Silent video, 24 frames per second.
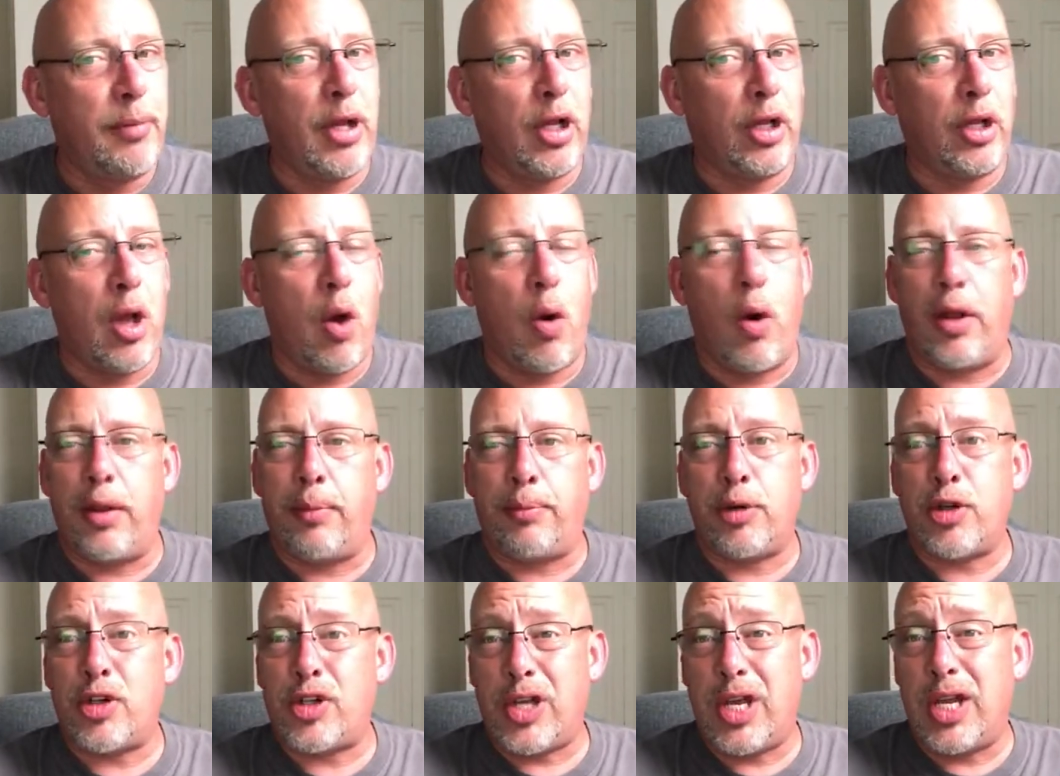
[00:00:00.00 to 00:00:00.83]
bit low on the
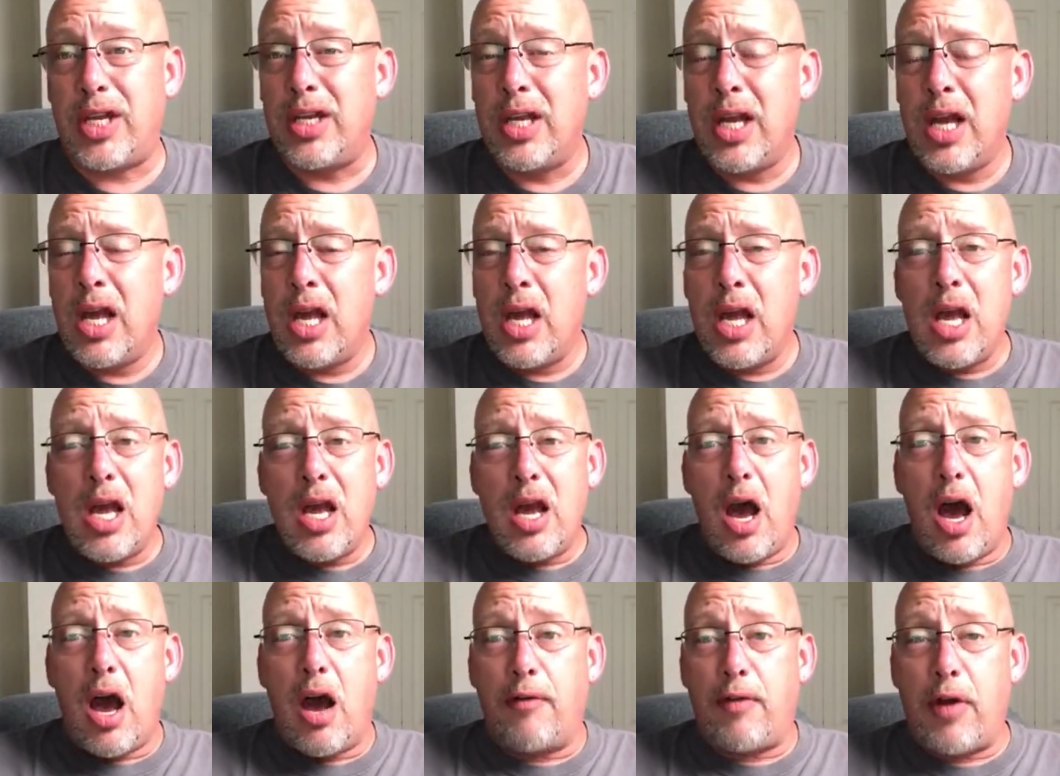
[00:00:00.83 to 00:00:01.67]
percent
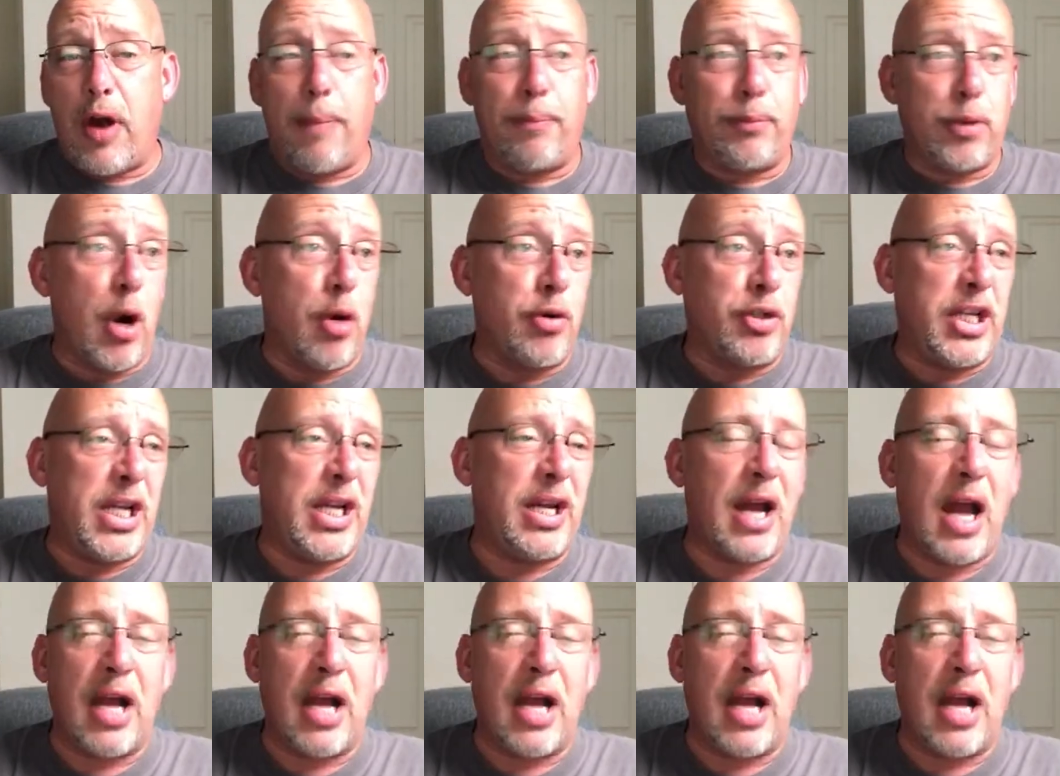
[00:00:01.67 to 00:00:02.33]
of uh, protein.